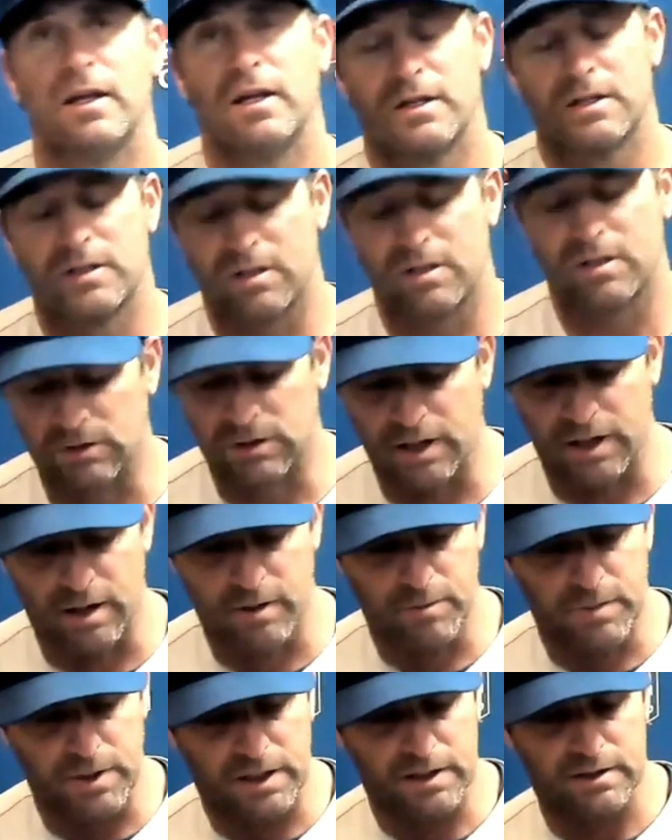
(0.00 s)
Solaire,
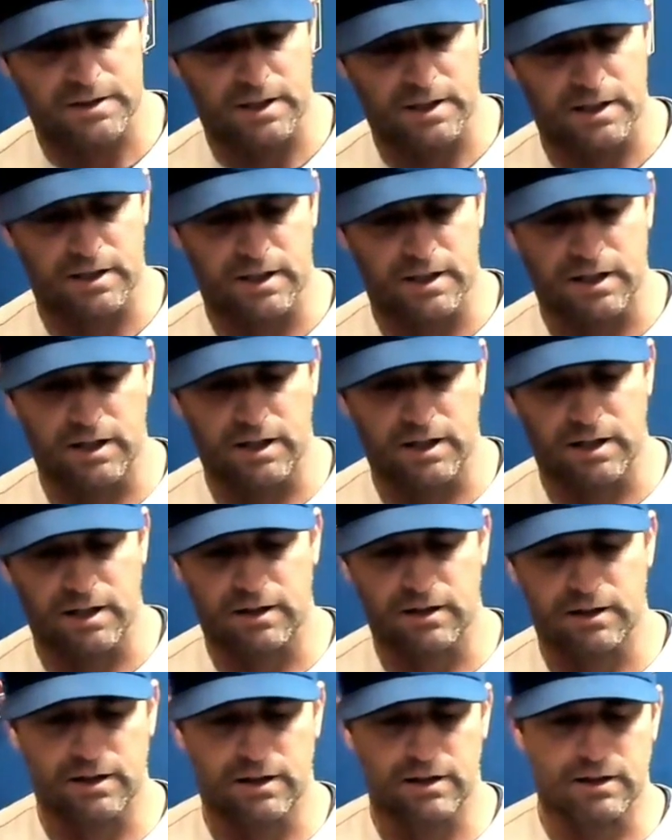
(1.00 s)

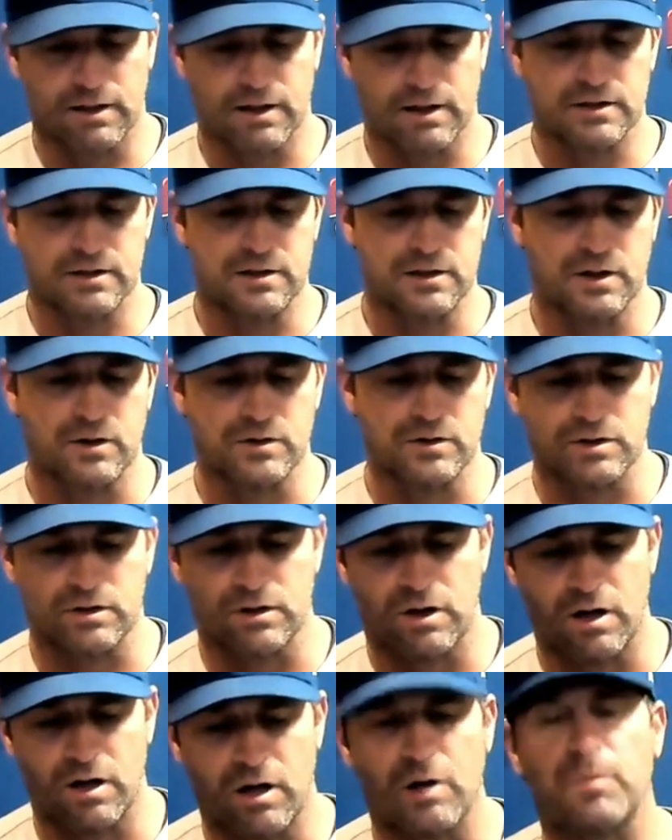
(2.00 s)
Benintendi, and Dozier
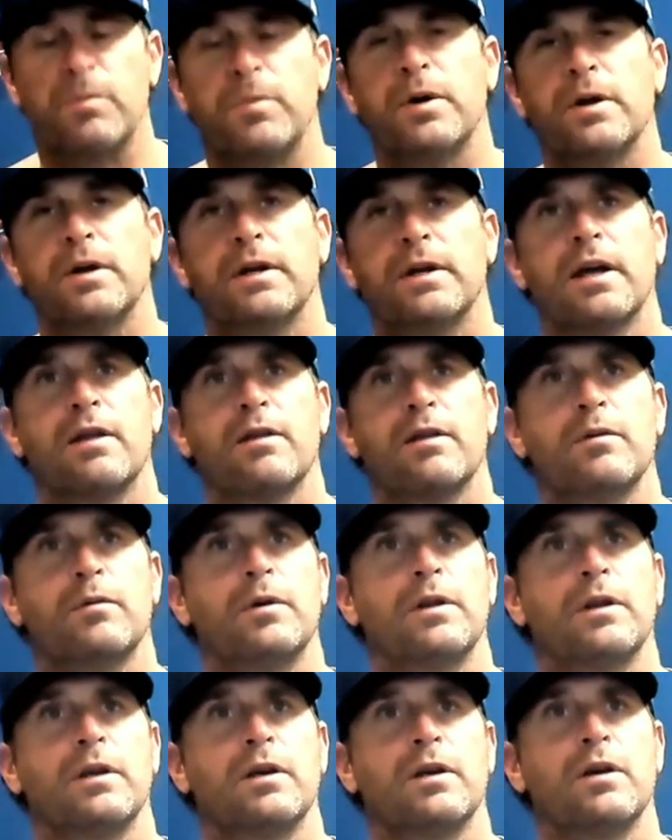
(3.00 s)
all putting together
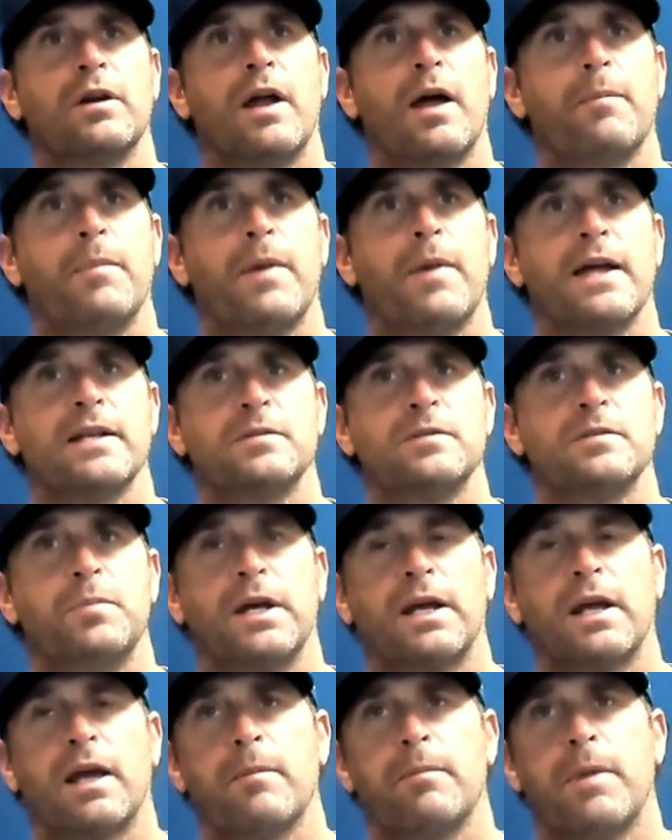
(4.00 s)
really good at-bats, big
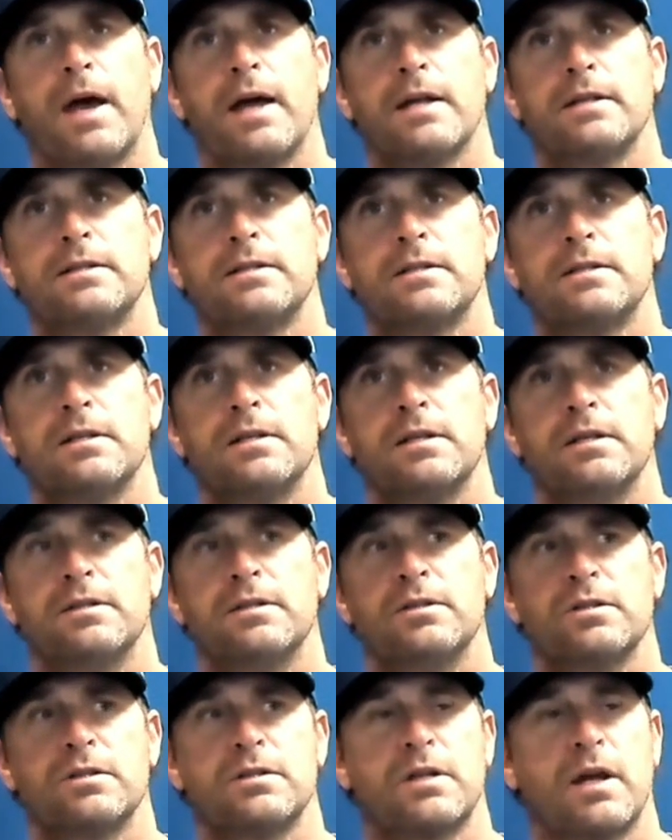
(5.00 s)
at-bats, and then
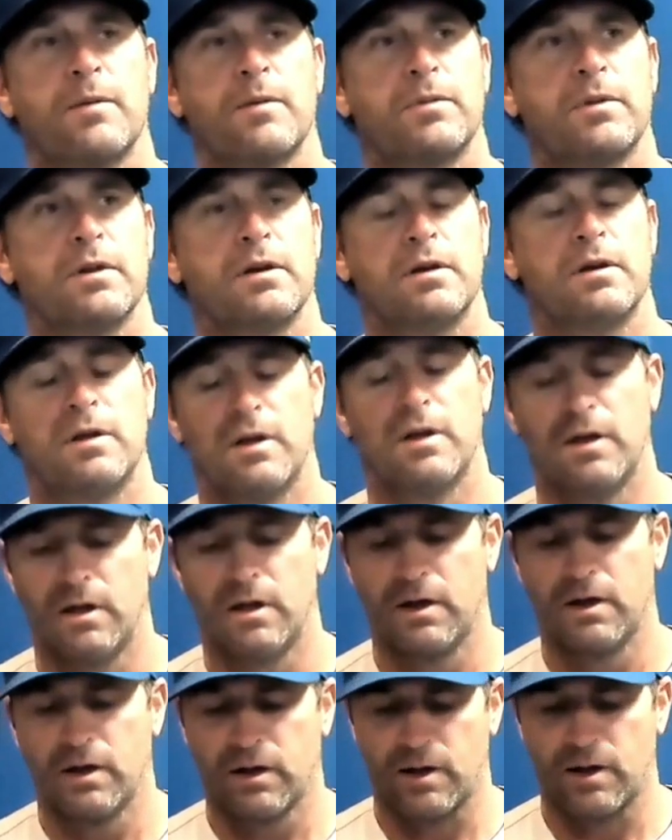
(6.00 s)
just kept
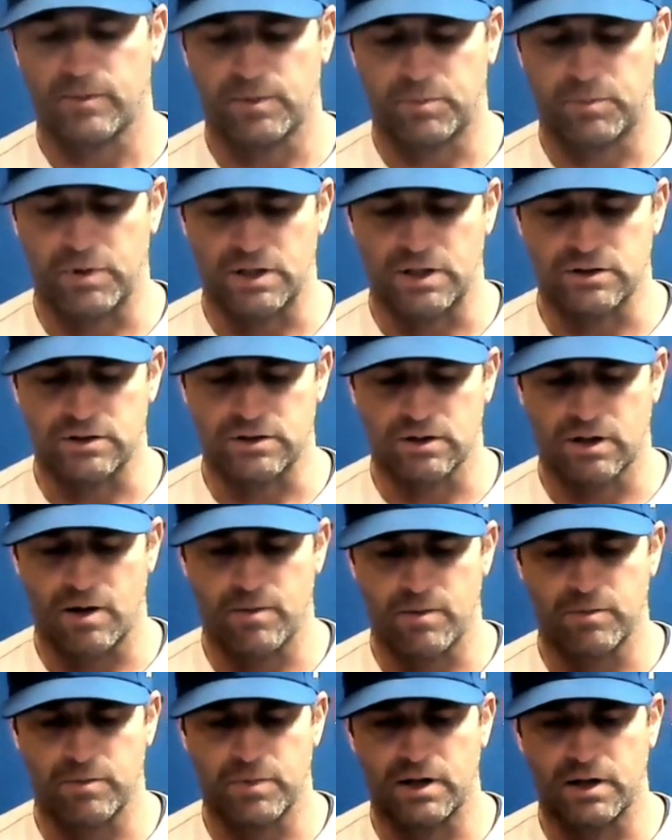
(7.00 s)
the pressure coming.
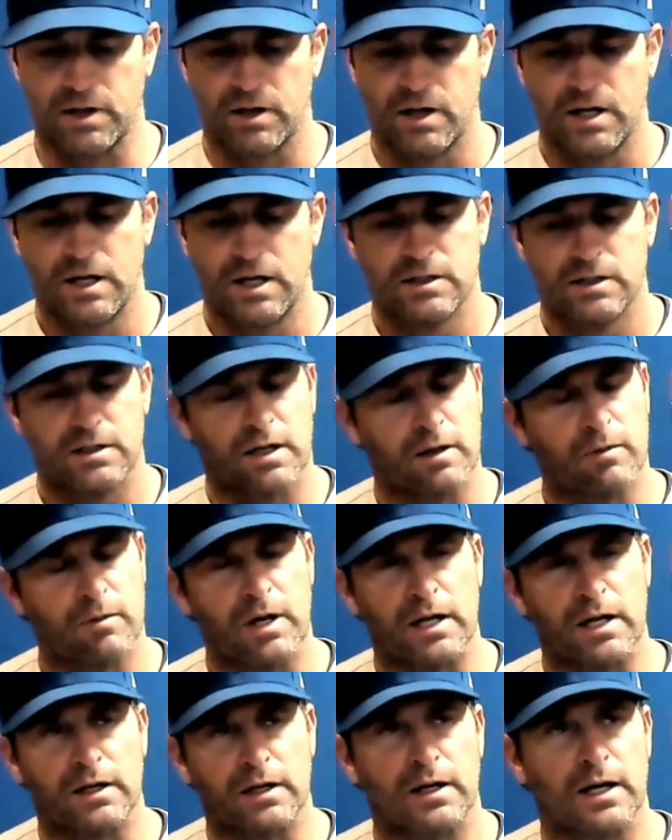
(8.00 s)
But tell you
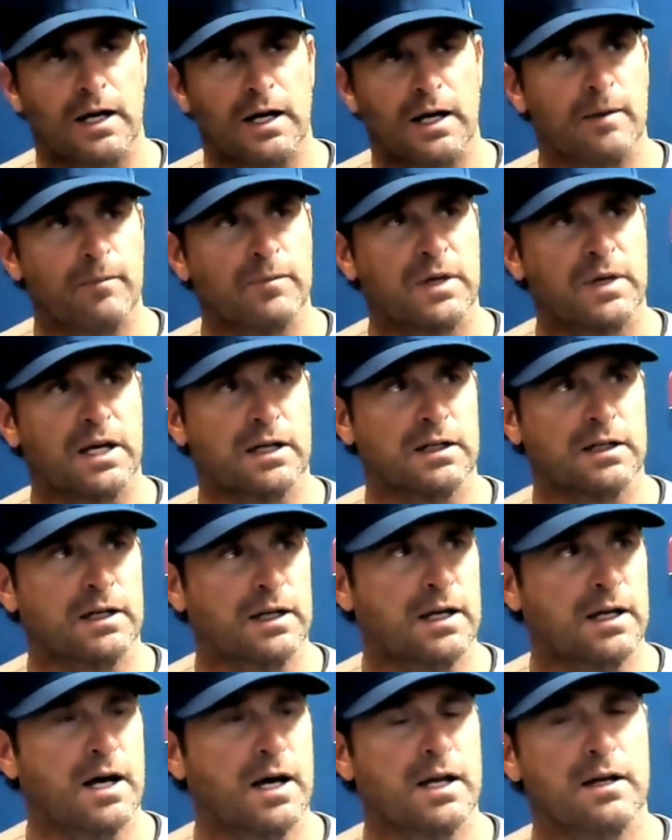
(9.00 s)
what, kicking the
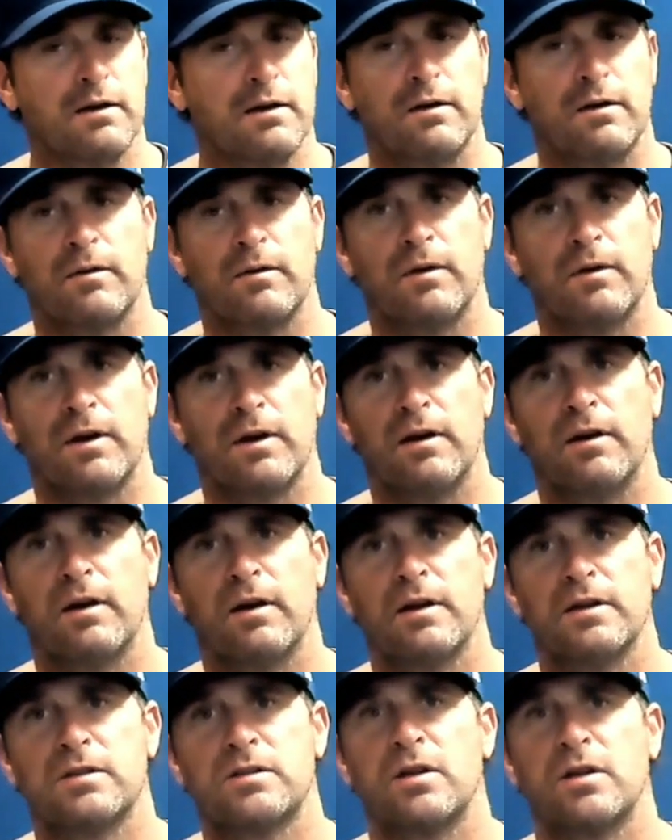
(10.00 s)
gut
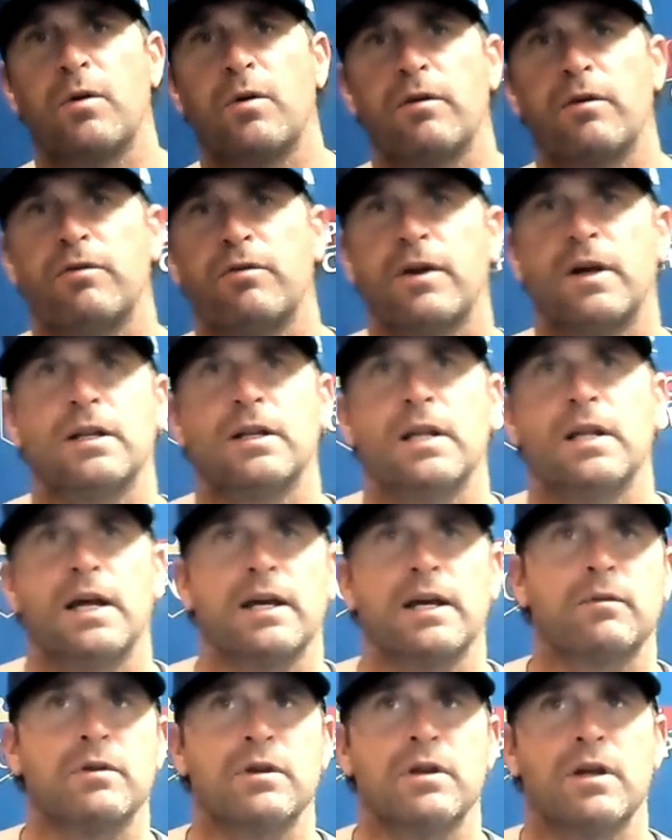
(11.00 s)
and saw what it felt
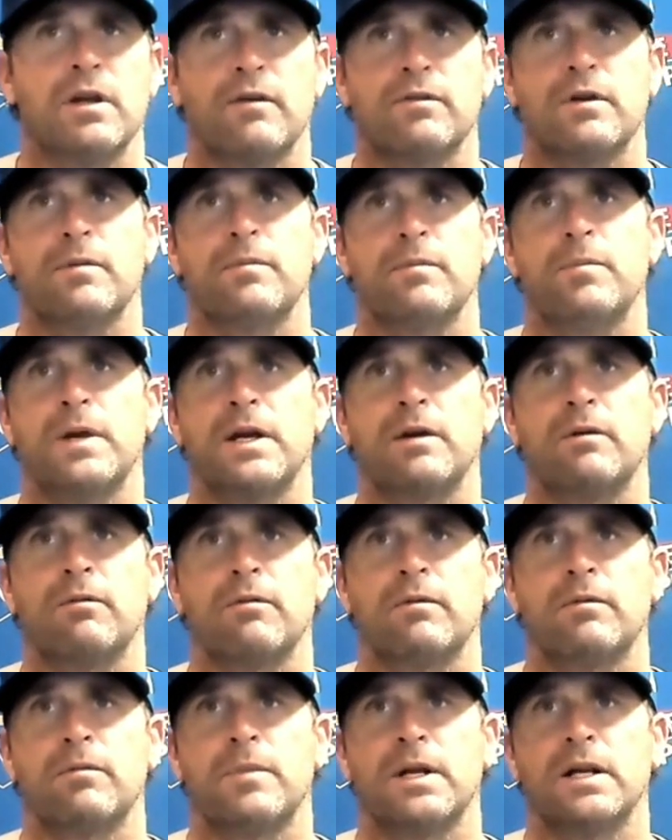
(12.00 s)
like when you have a big
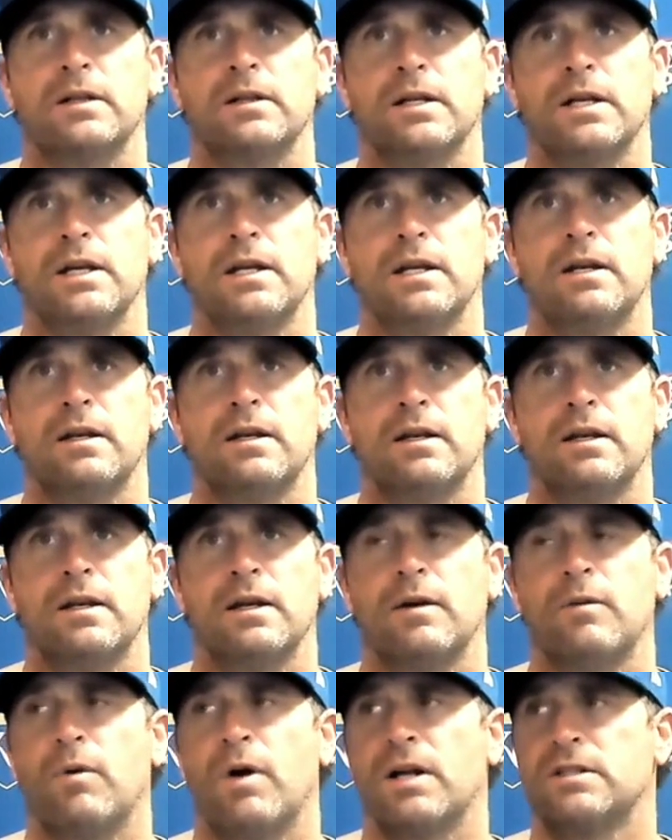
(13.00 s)
lead and
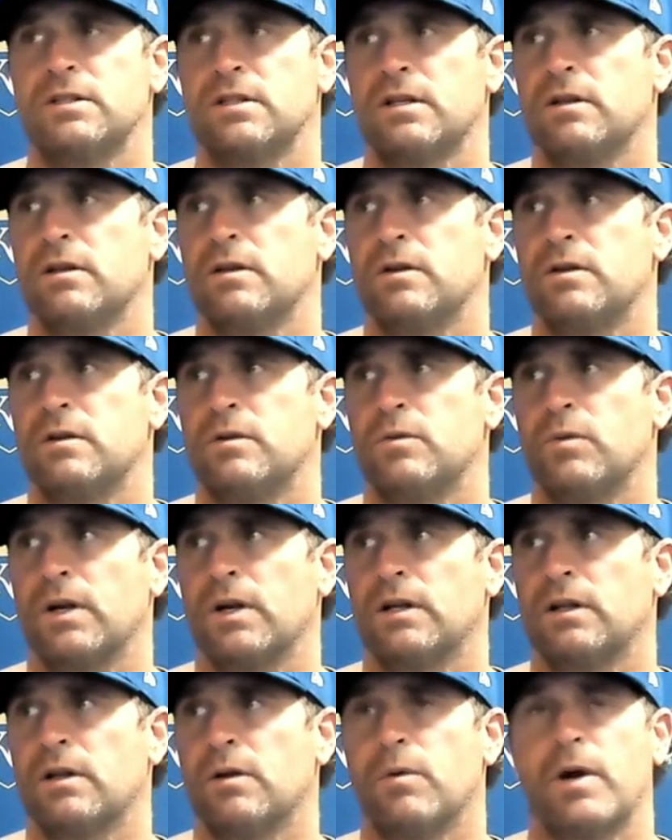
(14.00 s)
watch it
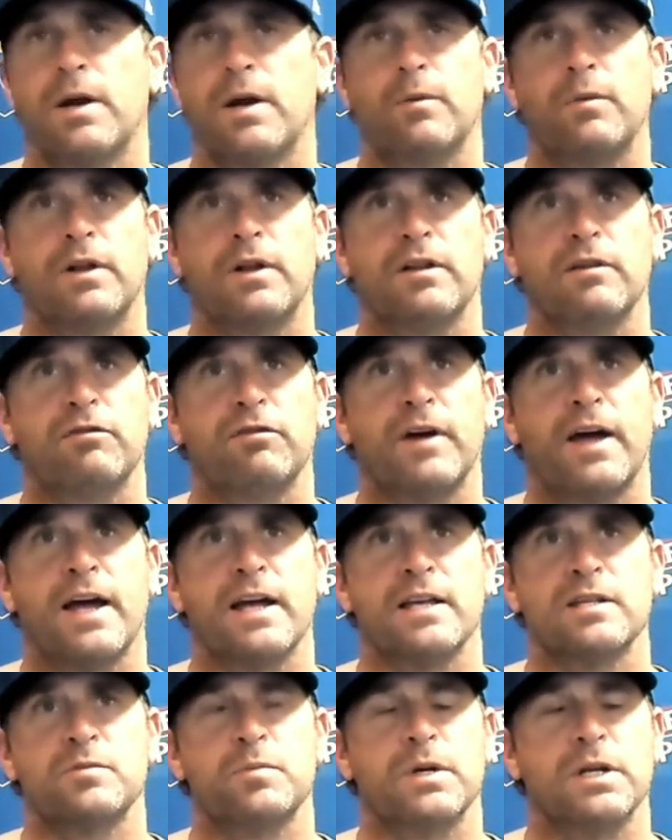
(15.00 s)
dwindle away really fast.